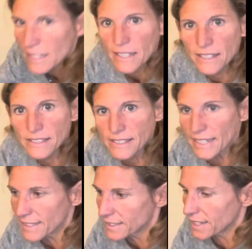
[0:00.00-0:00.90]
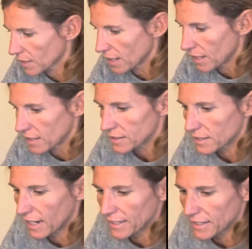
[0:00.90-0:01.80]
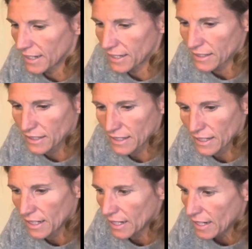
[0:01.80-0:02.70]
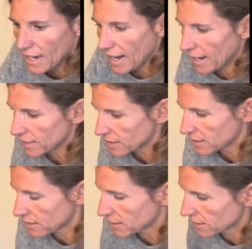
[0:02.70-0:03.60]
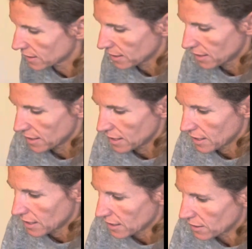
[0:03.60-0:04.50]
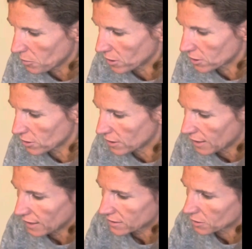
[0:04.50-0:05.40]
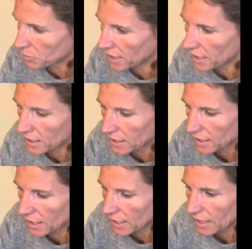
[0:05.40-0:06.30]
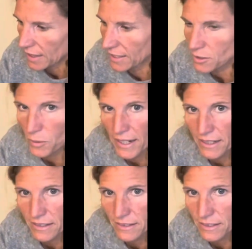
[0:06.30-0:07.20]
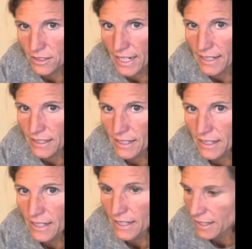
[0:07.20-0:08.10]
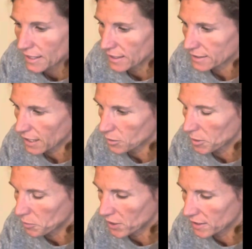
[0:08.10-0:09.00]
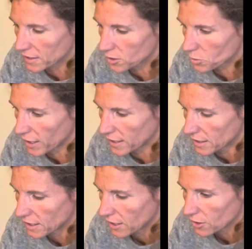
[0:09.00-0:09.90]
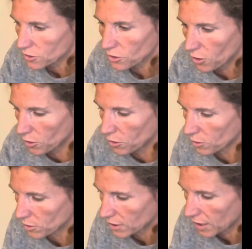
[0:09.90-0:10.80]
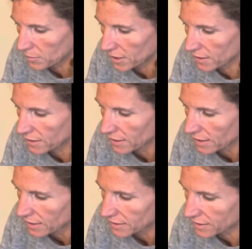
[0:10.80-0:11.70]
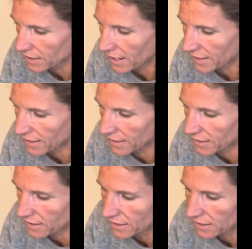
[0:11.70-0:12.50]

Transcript: the seat. Slide it in, and the buckle has to be this way, okay? It's gotta be put in this way. So I'm gonna slide in